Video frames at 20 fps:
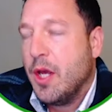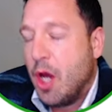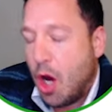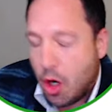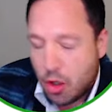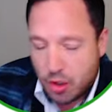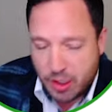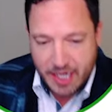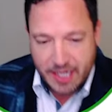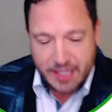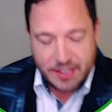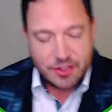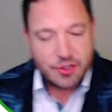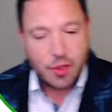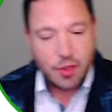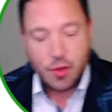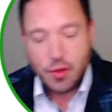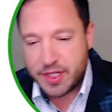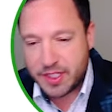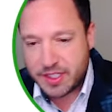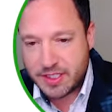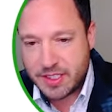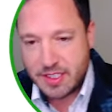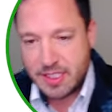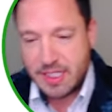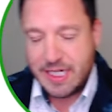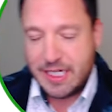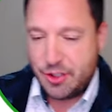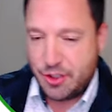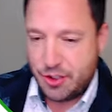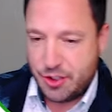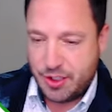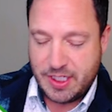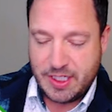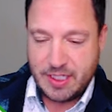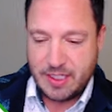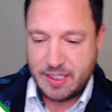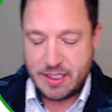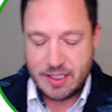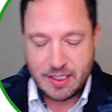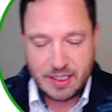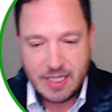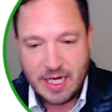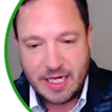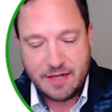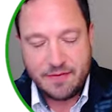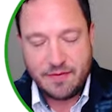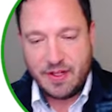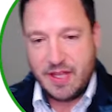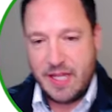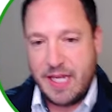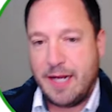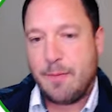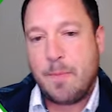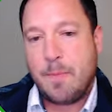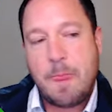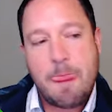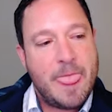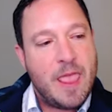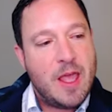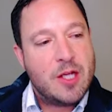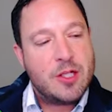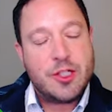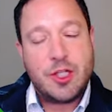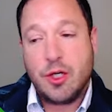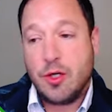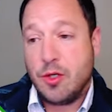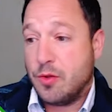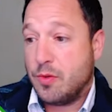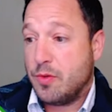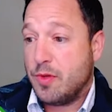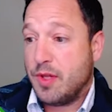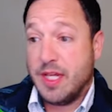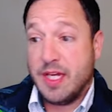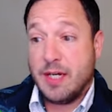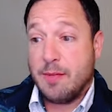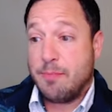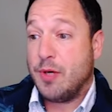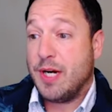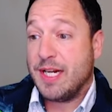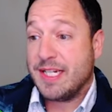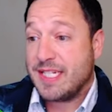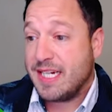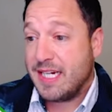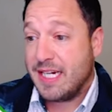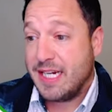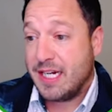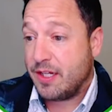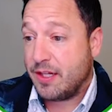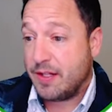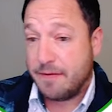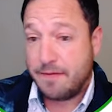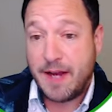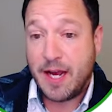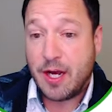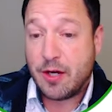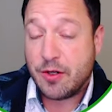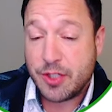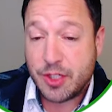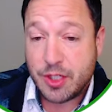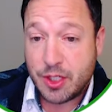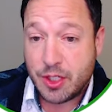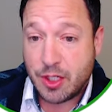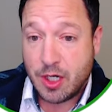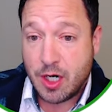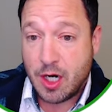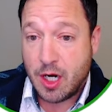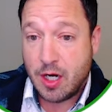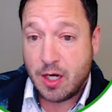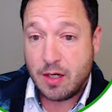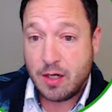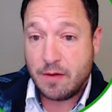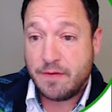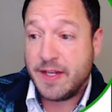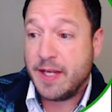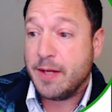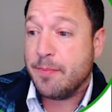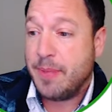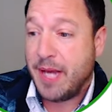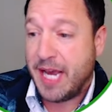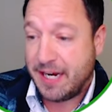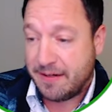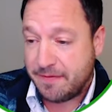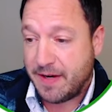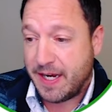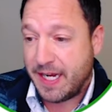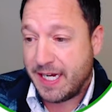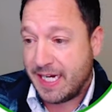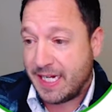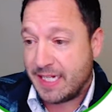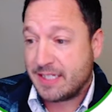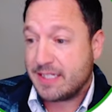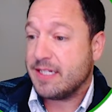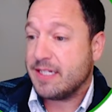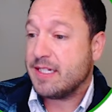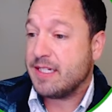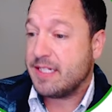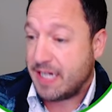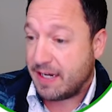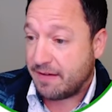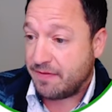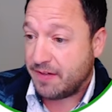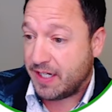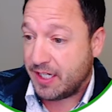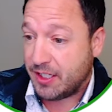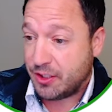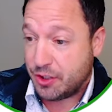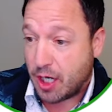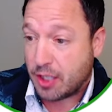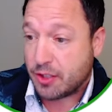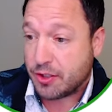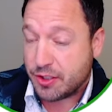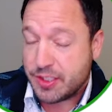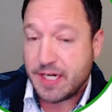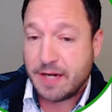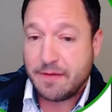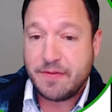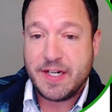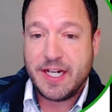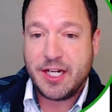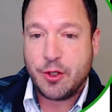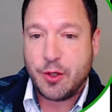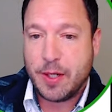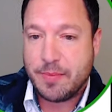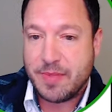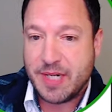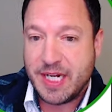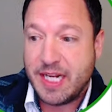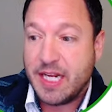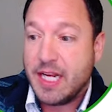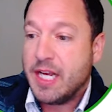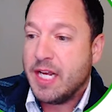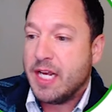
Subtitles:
okay, so this is an interesting kind of a thing. So the president, the founder of Impact Finance, Dr. Stephanie Gripney,